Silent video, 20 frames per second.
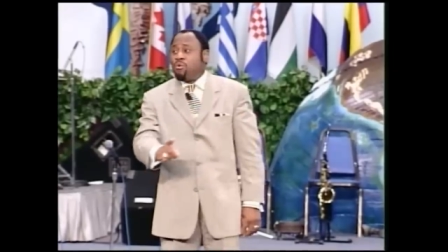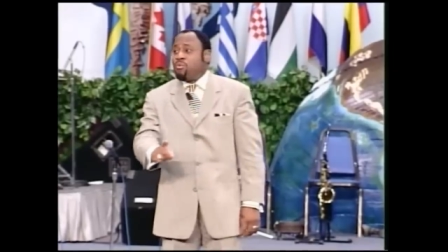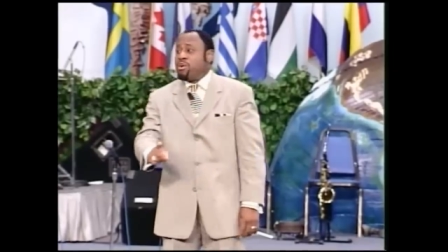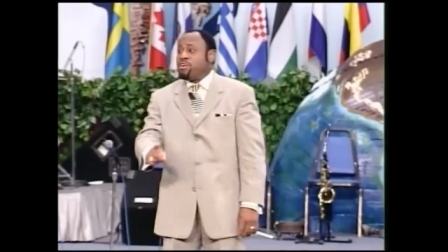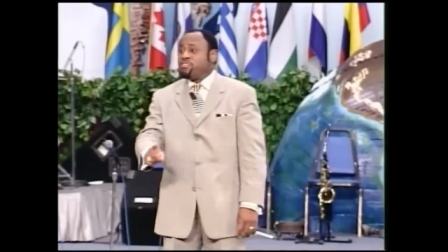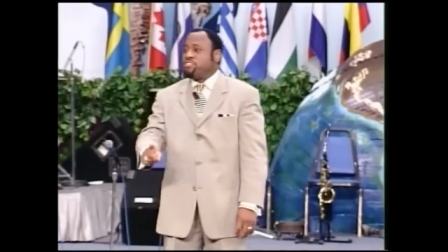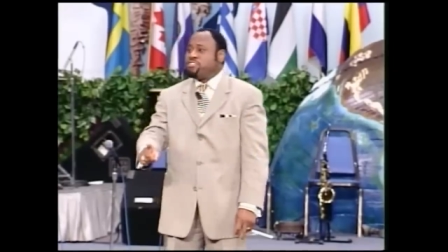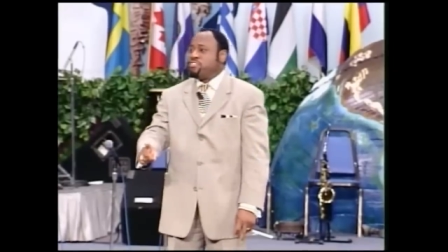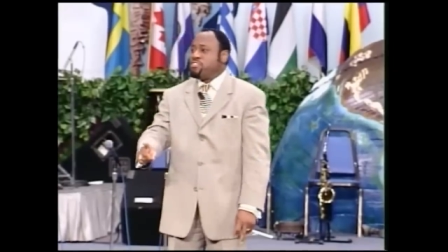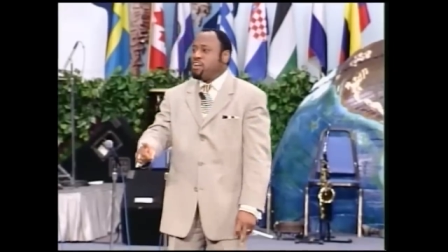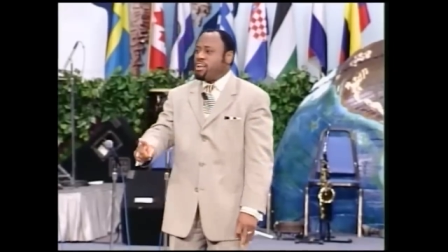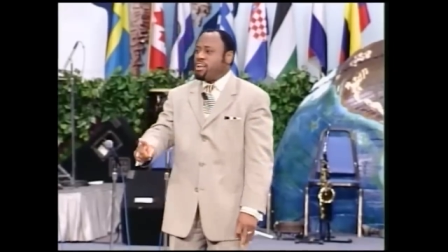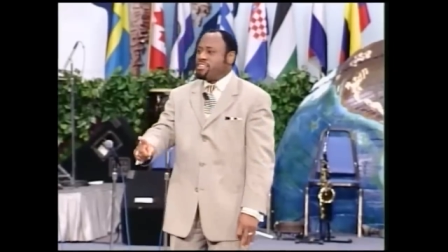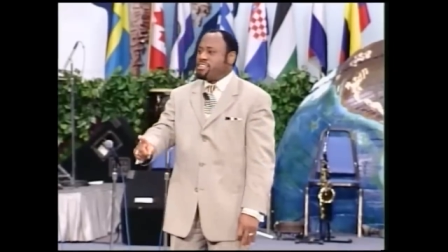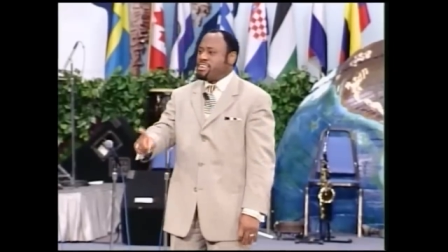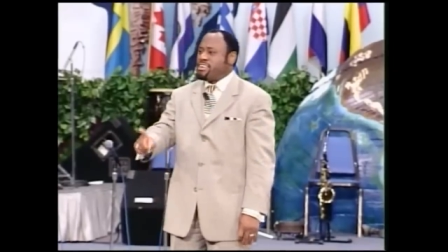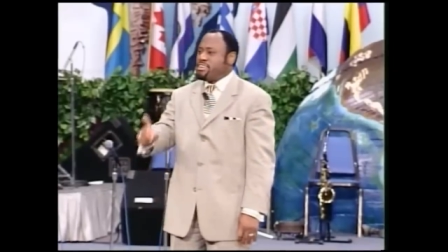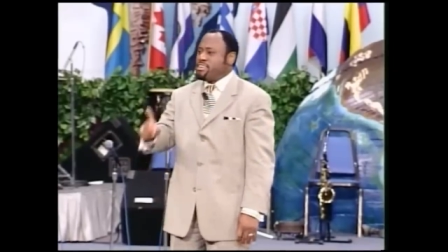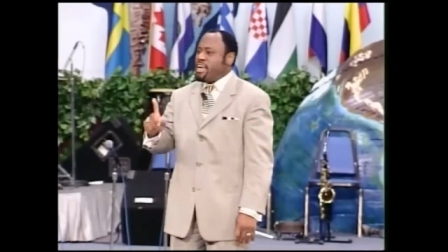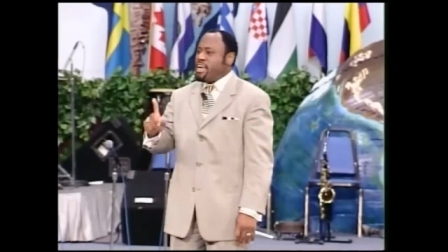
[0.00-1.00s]
was
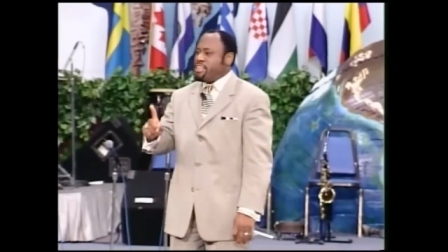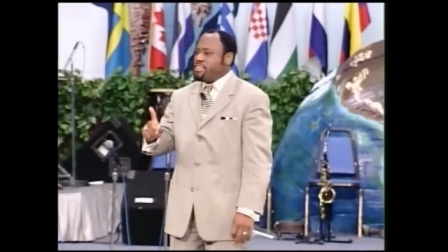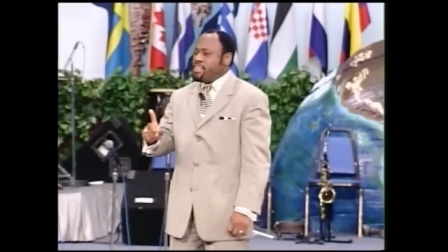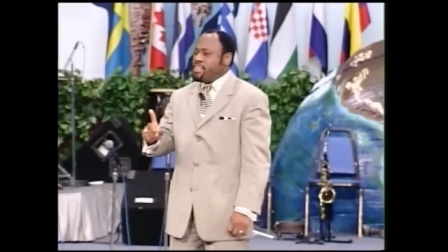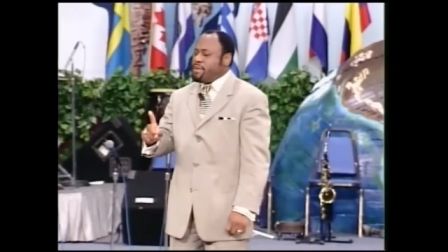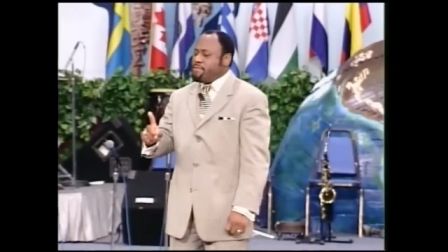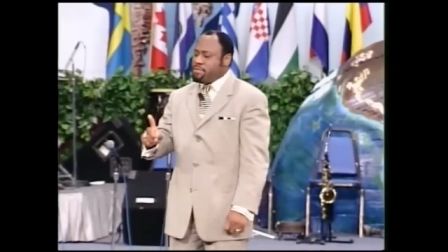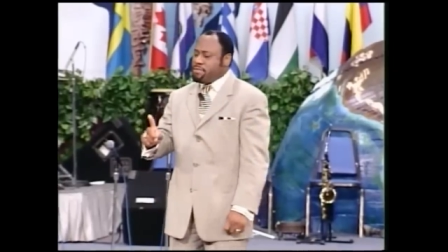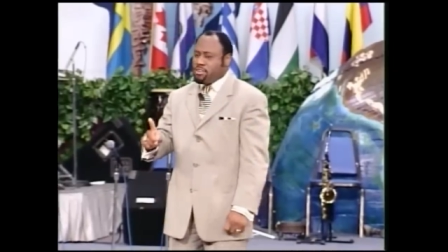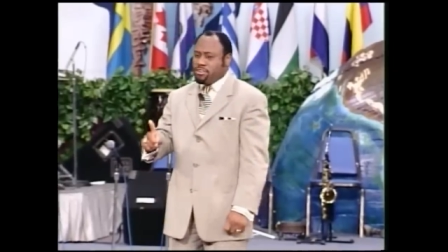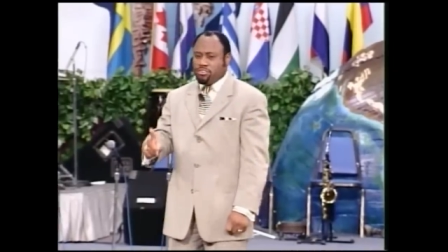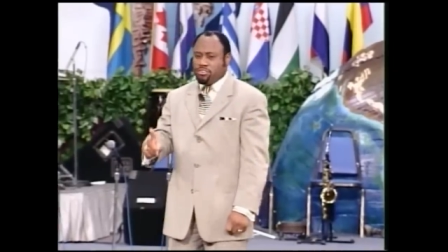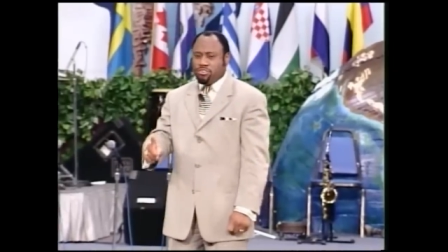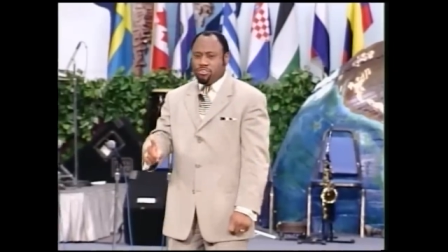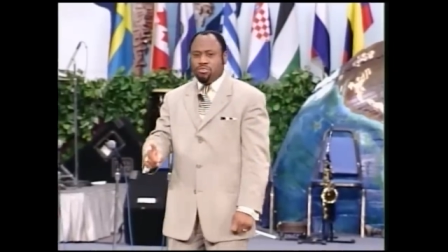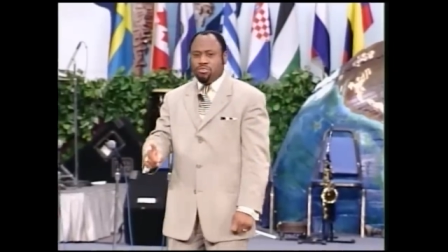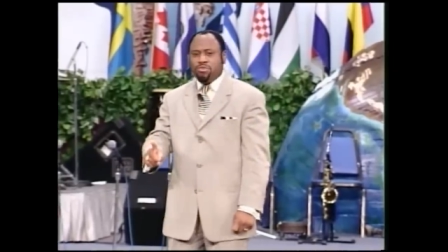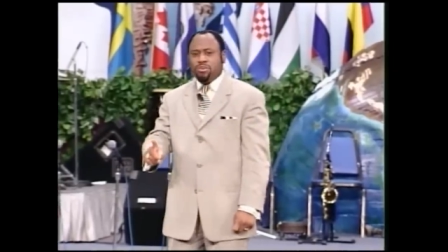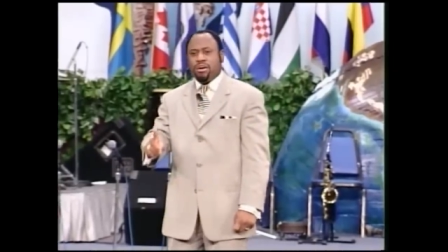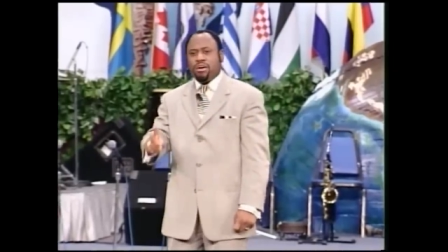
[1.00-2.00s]
not to get them to
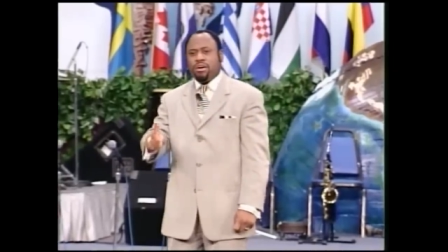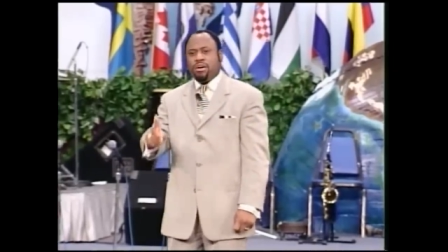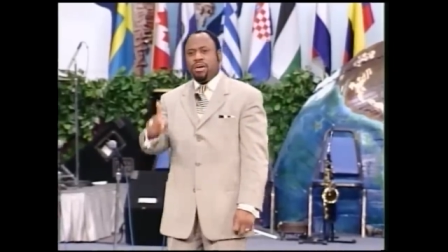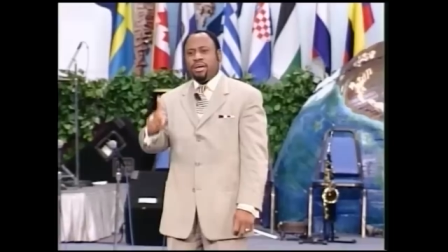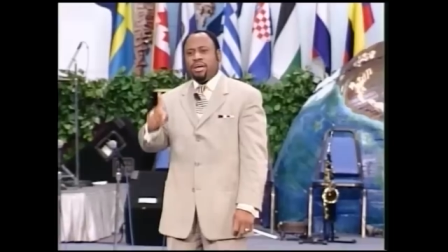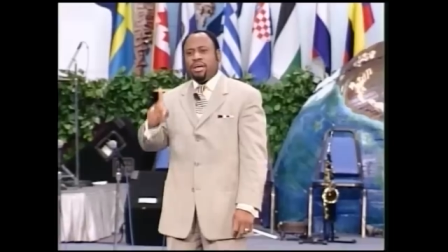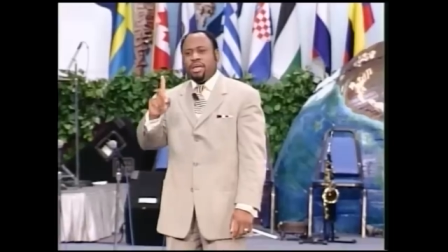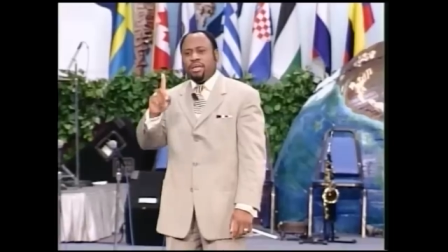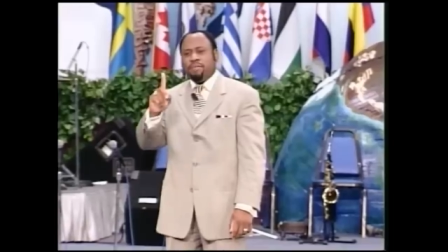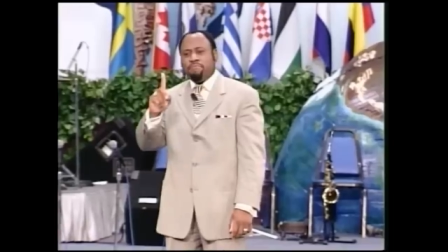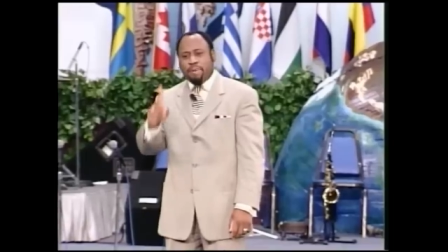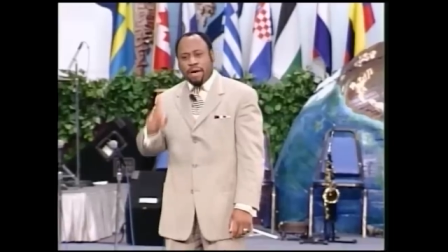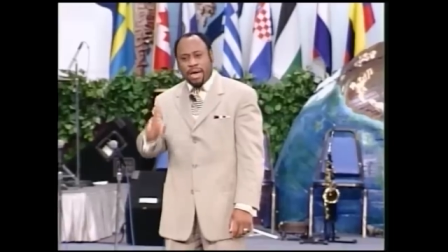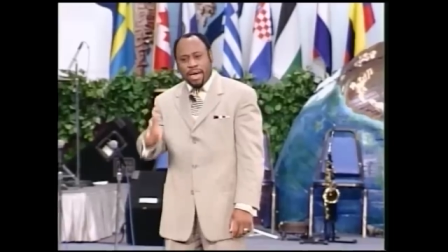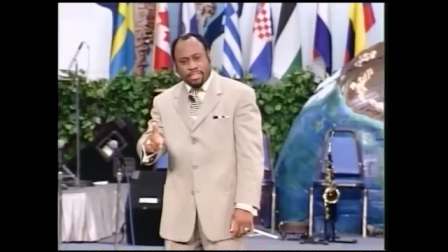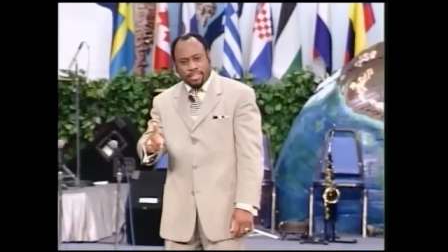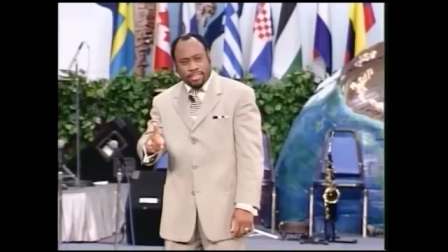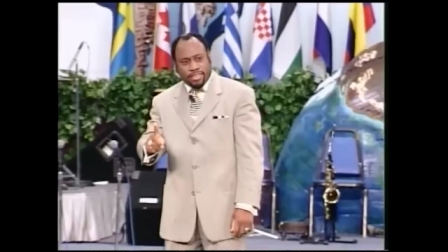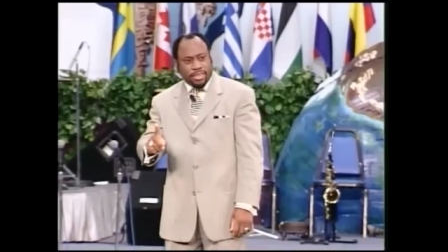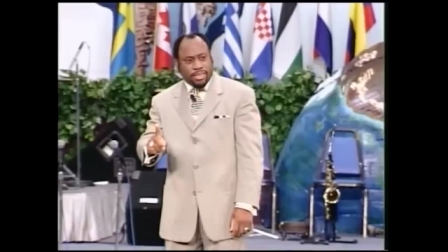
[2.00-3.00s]
do a
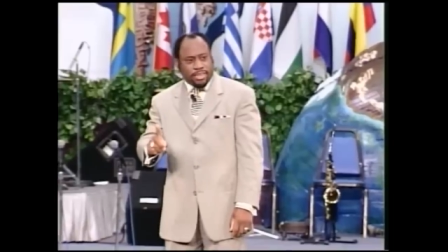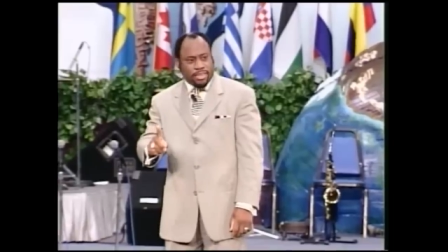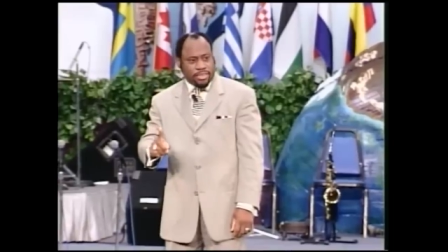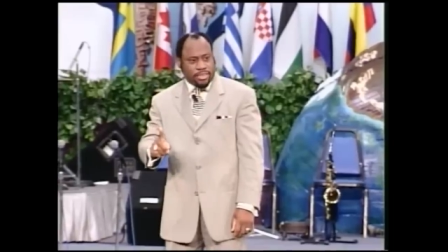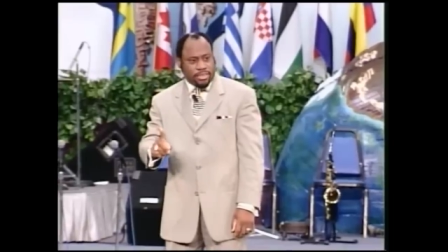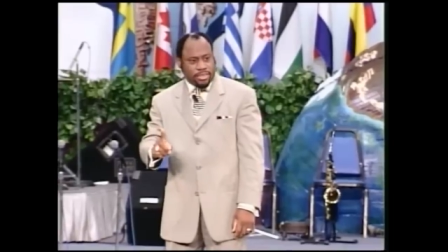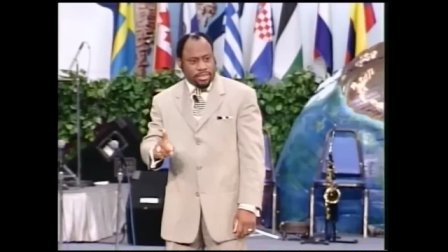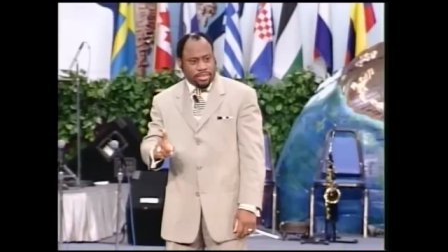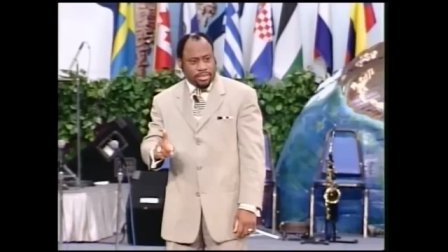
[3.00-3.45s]
bad thing,